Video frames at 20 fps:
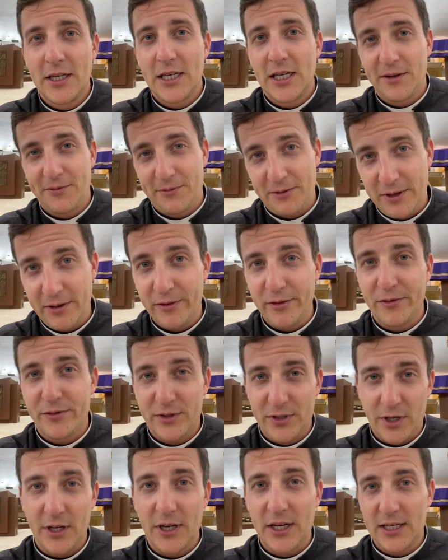Even if
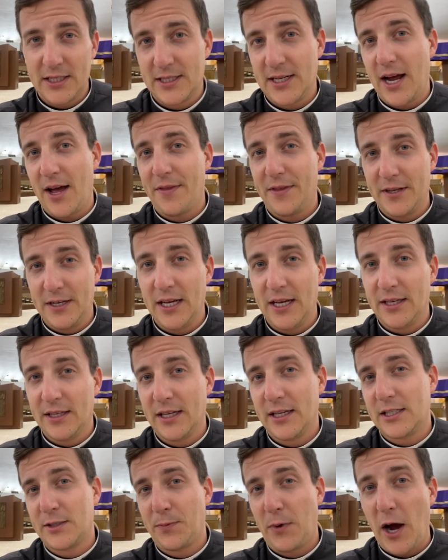Sunday is not the day, that
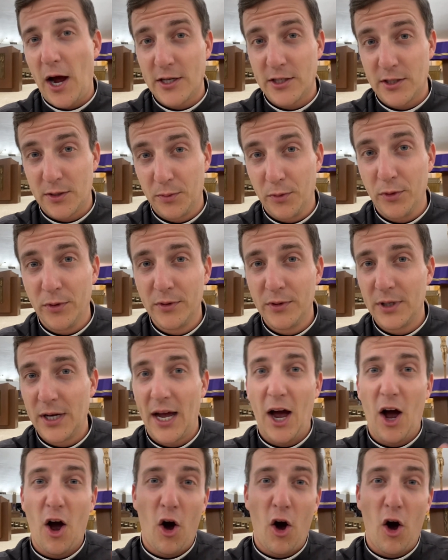it's possible